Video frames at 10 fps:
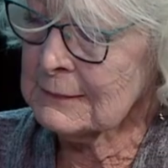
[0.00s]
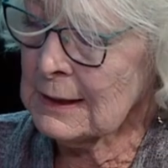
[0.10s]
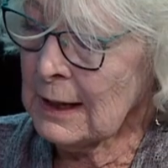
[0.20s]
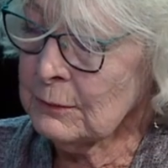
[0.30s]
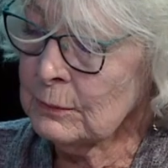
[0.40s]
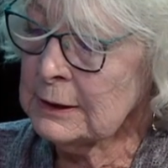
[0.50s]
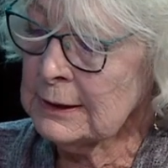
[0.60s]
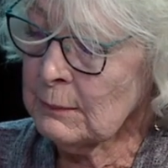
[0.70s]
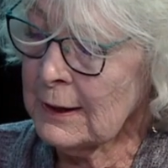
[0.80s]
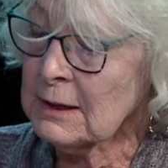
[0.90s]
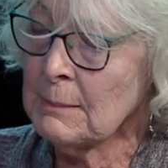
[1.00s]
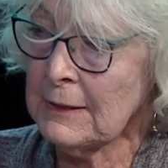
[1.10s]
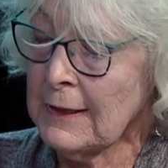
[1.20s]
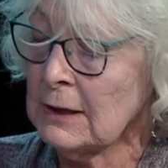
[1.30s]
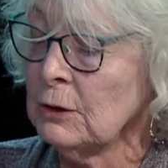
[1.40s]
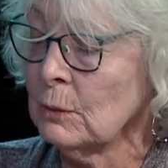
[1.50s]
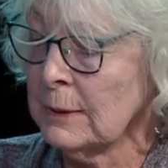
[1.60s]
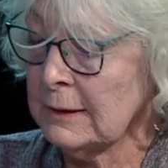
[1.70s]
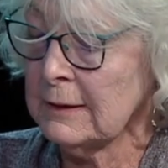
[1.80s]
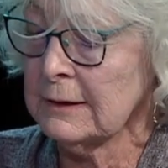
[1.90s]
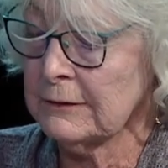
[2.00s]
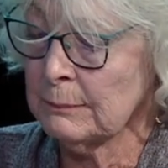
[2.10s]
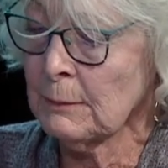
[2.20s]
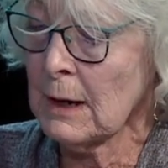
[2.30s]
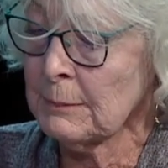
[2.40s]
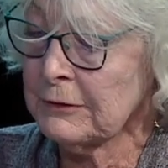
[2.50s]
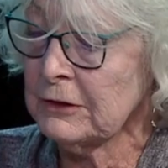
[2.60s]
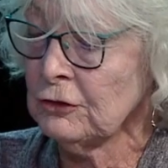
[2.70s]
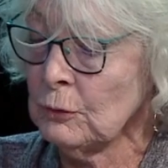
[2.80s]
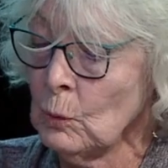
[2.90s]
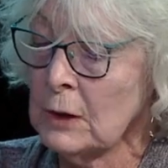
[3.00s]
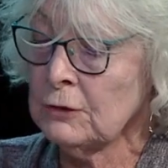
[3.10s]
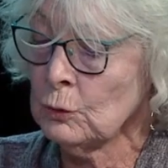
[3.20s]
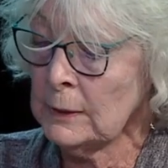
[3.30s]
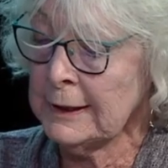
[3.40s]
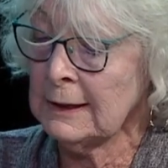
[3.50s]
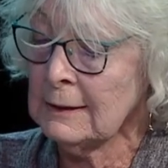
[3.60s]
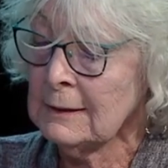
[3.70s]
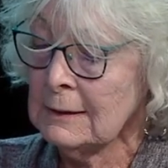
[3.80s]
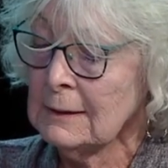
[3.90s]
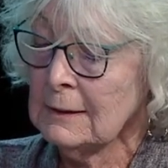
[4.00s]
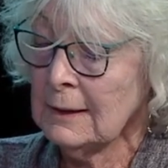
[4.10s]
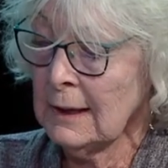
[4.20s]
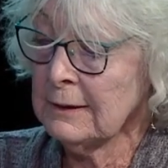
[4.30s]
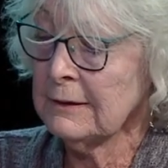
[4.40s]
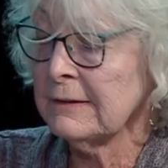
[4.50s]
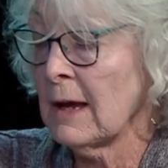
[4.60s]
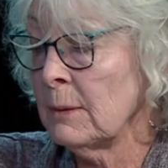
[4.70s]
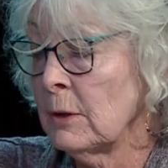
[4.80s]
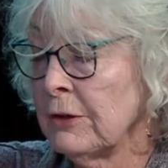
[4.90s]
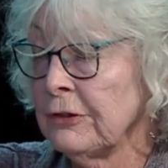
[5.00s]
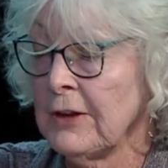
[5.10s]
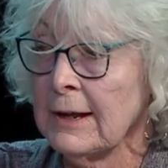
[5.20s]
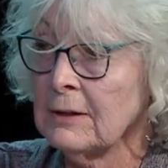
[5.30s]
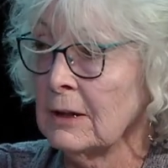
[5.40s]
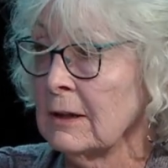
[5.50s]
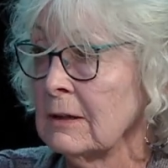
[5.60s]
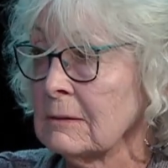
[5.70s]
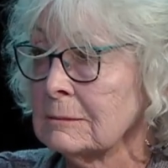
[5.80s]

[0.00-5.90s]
I really recommend that you read this Proposition 120 and decide where you stand on it.